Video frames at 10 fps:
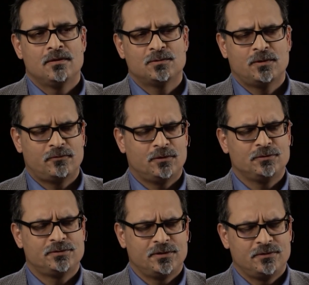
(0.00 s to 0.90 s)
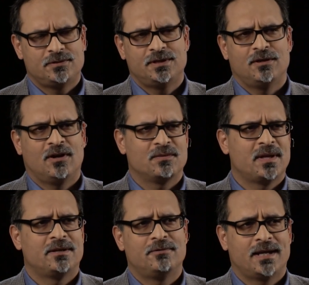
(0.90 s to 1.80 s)
So what roles do you see
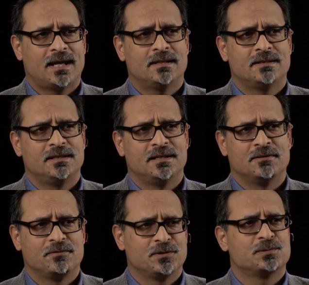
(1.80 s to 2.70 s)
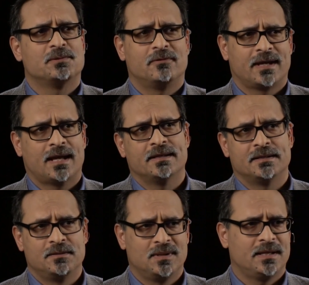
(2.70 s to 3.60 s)
augmented reality and virtual
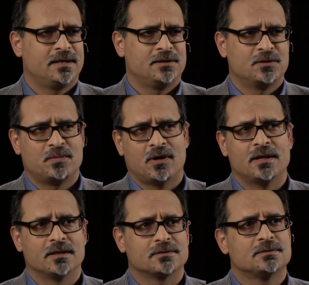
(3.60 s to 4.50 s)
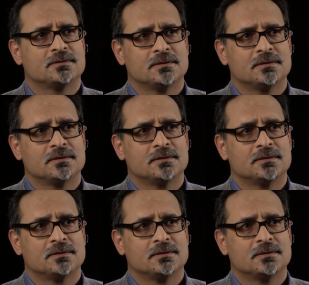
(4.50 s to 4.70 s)
reality playing in your products?